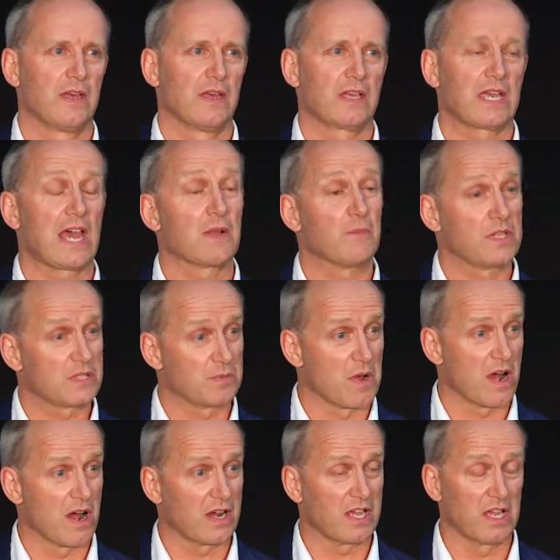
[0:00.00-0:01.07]
cannabis
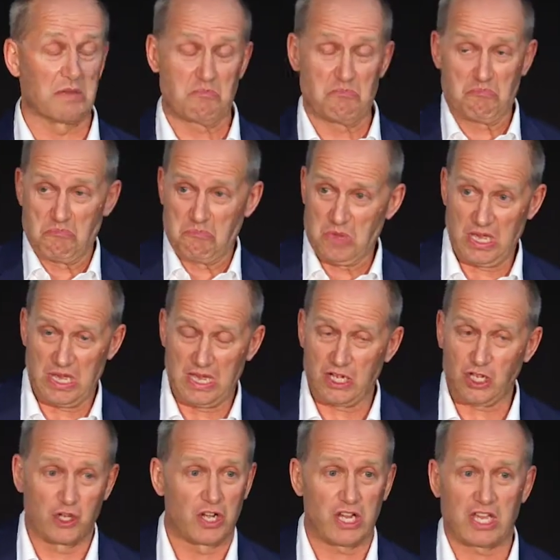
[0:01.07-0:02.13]
market.
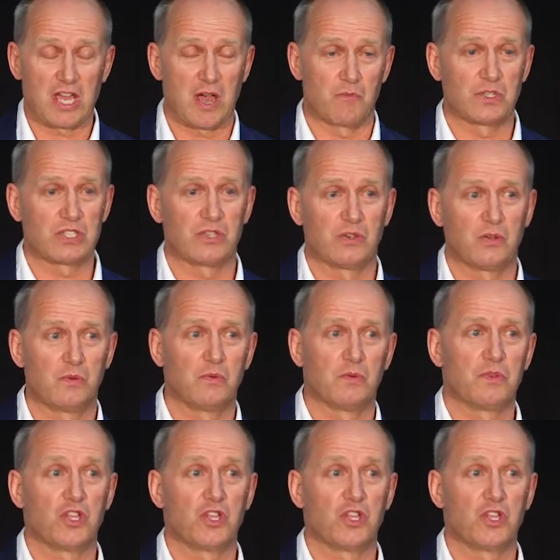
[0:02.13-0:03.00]
Could it come to